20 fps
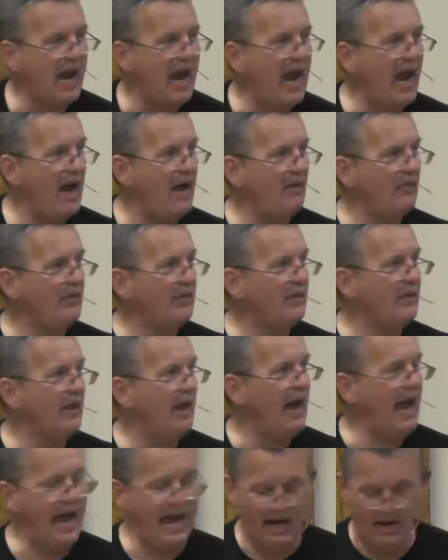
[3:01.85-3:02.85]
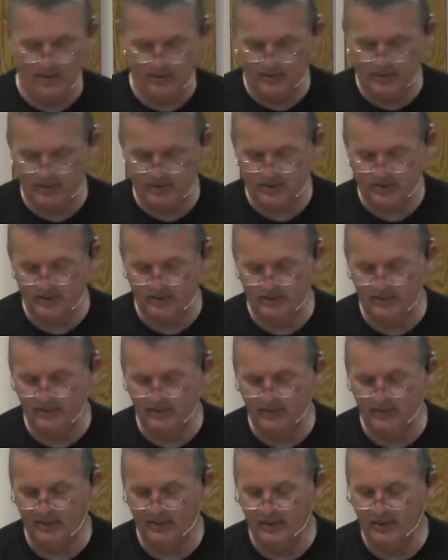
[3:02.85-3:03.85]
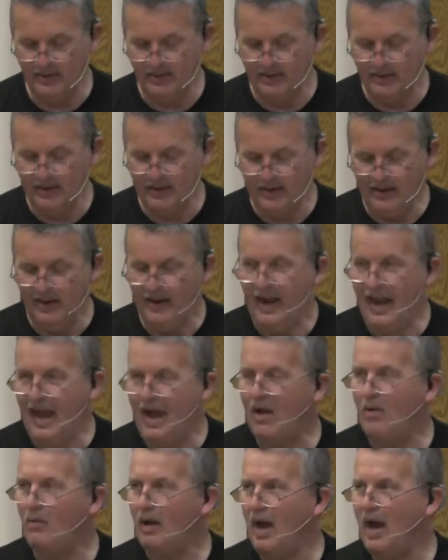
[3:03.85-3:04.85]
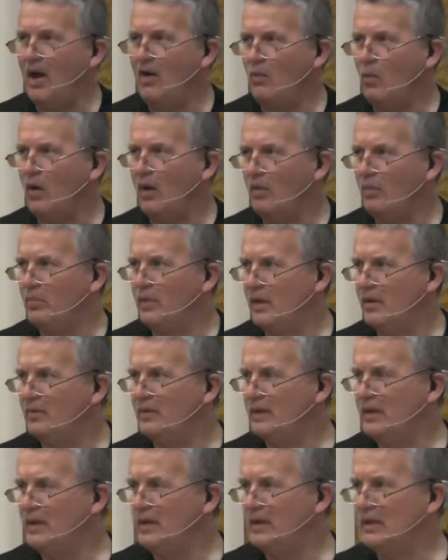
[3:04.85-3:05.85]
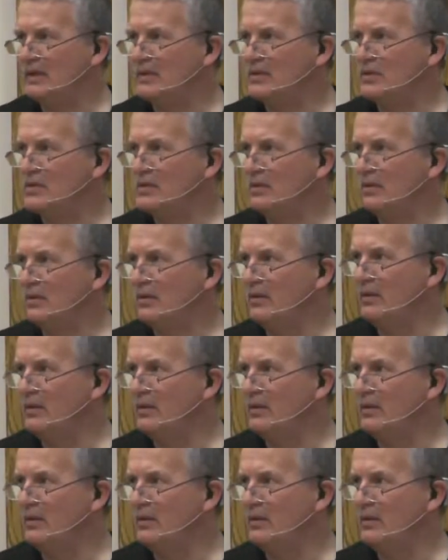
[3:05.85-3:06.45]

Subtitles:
how the house, how well built it is.